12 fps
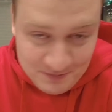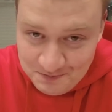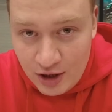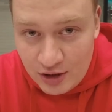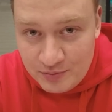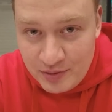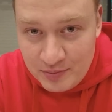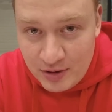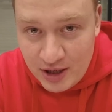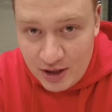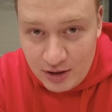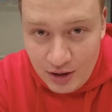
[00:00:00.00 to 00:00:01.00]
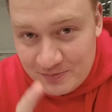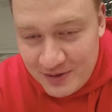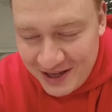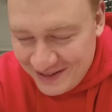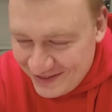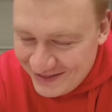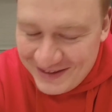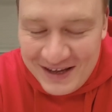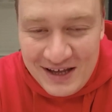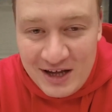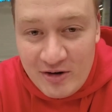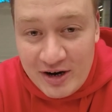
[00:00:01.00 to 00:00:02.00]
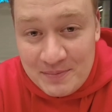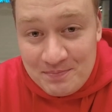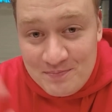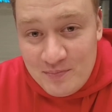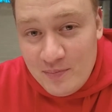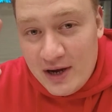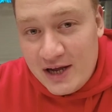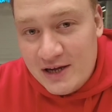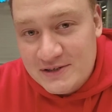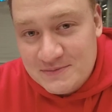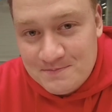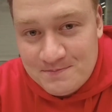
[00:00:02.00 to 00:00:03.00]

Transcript: I'll be back. Alright, bye guys.